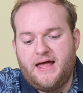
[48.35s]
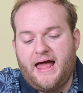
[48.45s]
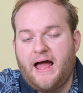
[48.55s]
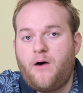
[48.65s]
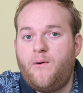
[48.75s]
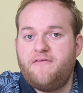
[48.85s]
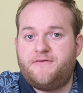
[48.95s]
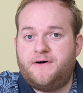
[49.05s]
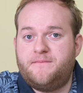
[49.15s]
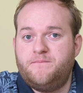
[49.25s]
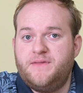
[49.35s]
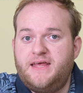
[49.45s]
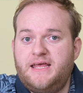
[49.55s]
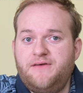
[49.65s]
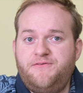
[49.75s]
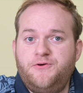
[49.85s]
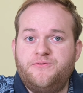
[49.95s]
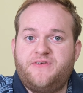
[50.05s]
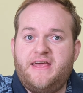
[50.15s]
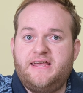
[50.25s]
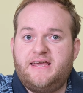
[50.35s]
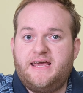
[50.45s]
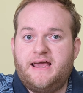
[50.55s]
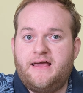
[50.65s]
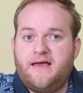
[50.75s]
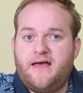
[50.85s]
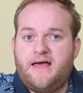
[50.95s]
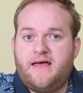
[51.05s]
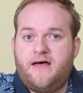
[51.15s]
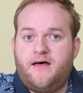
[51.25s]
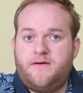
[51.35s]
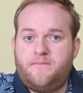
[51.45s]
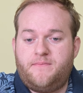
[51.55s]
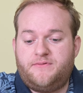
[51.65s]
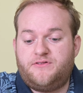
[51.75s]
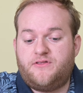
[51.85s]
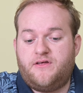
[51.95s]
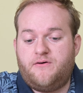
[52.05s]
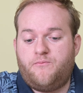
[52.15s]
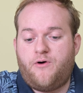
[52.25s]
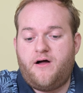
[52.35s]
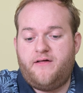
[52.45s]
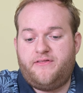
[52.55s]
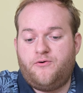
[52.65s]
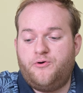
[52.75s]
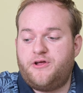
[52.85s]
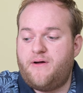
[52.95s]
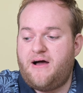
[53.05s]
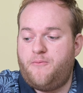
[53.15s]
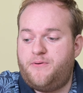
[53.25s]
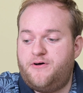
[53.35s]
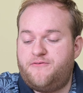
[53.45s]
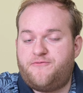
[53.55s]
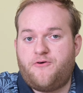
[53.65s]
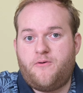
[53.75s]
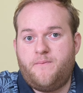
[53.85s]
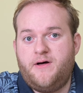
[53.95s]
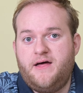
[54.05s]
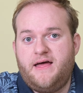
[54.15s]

However, if you're taking the audio output from